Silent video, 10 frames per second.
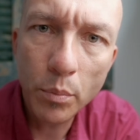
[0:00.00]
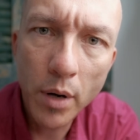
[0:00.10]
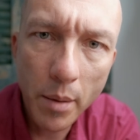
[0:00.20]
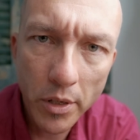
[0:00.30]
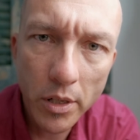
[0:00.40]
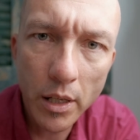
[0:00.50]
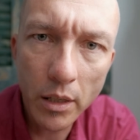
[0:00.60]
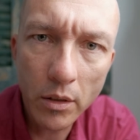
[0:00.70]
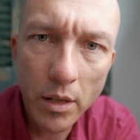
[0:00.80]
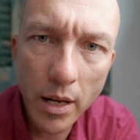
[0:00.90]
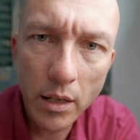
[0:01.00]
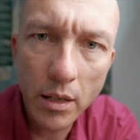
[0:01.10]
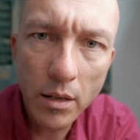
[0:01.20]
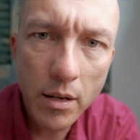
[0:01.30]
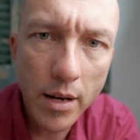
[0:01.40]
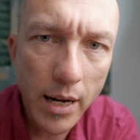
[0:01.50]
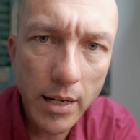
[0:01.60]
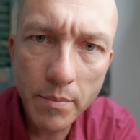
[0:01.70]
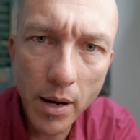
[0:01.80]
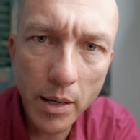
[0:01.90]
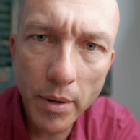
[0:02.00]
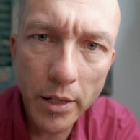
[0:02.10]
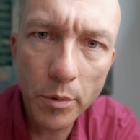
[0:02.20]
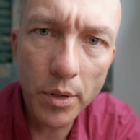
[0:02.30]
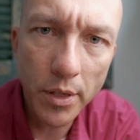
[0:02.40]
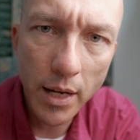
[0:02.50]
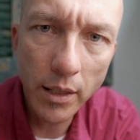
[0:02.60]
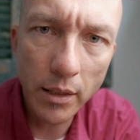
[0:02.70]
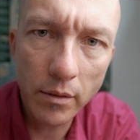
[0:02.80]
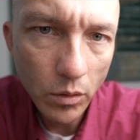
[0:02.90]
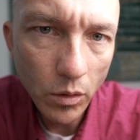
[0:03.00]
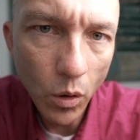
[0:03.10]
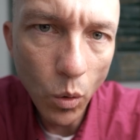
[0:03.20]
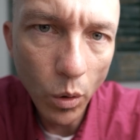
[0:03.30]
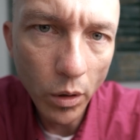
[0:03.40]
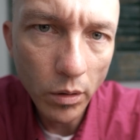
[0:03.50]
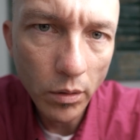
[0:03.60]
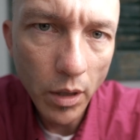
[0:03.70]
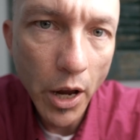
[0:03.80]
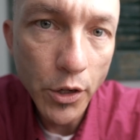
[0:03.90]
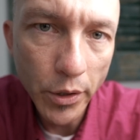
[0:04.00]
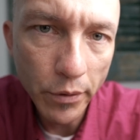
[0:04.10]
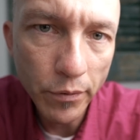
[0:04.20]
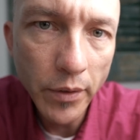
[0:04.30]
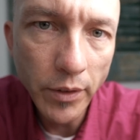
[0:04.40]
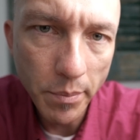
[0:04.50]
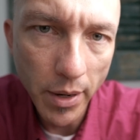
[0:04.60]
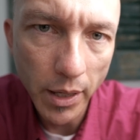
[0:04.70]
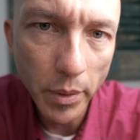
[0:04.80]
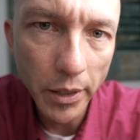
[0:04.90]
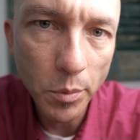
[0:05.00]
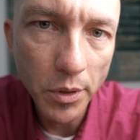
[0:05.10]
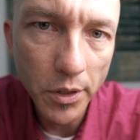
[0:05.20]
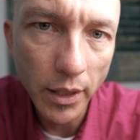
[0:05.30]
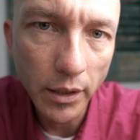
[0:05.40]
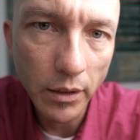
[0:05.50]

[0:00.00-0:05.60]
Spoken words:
promise things like 90 megabytes per second or 150 megabytes per second,